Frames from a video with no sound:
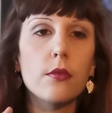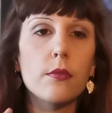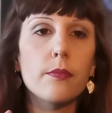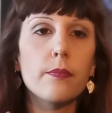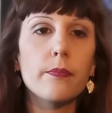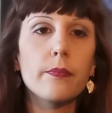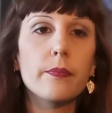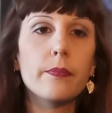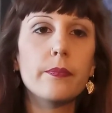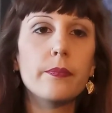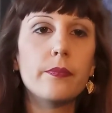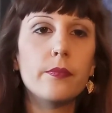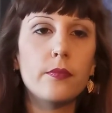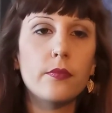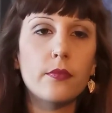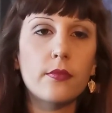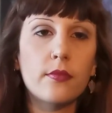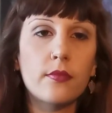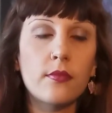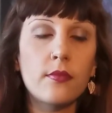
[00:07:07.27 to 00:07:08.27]

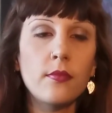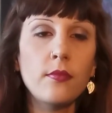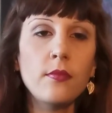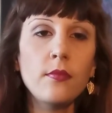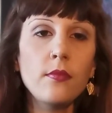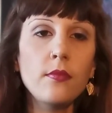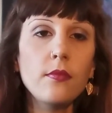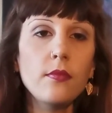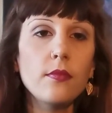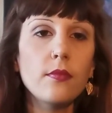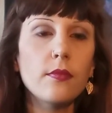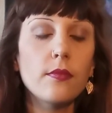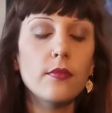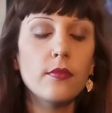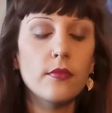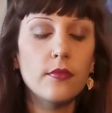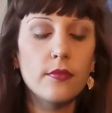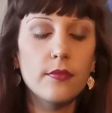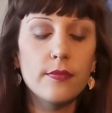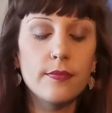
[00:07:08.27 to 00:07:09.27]

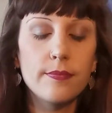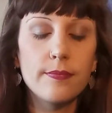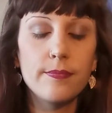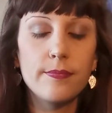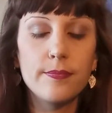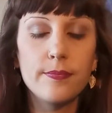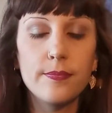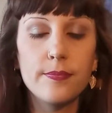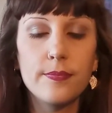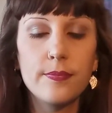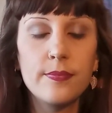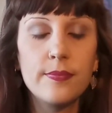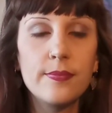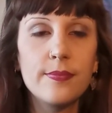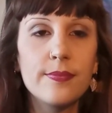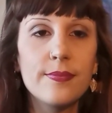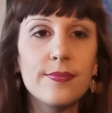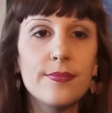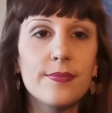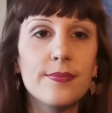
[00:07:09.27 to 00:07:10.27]

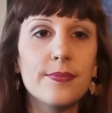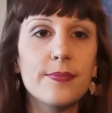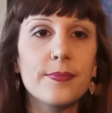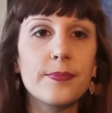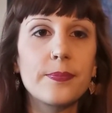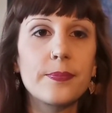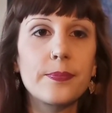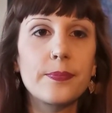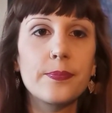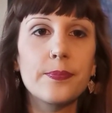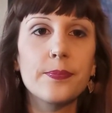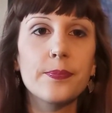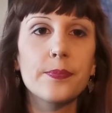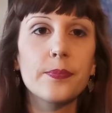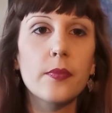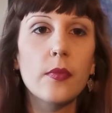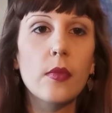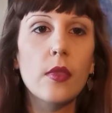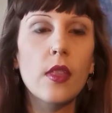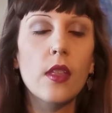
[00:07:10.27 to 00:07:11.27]

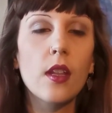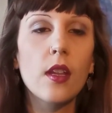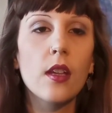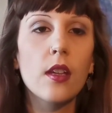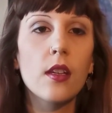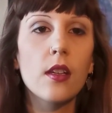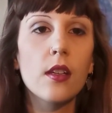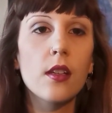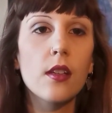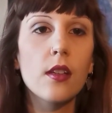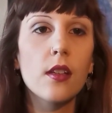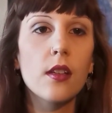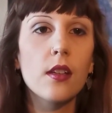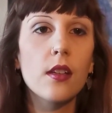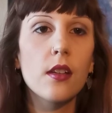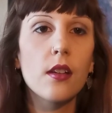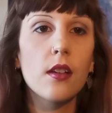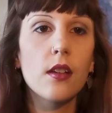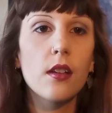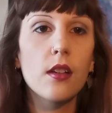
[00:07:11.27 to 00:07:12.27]

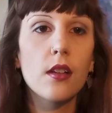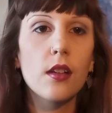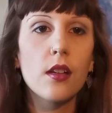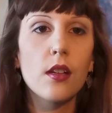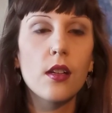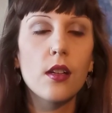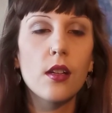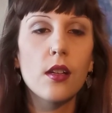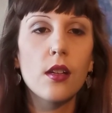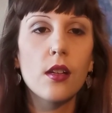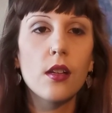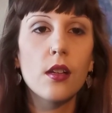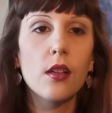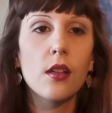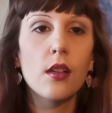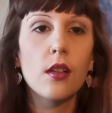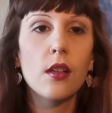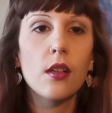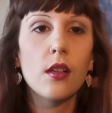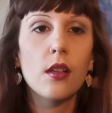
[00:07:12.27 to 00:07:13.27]

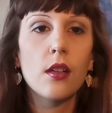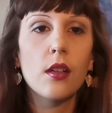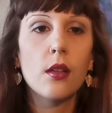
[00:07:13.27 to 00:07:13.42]
Nothing is said.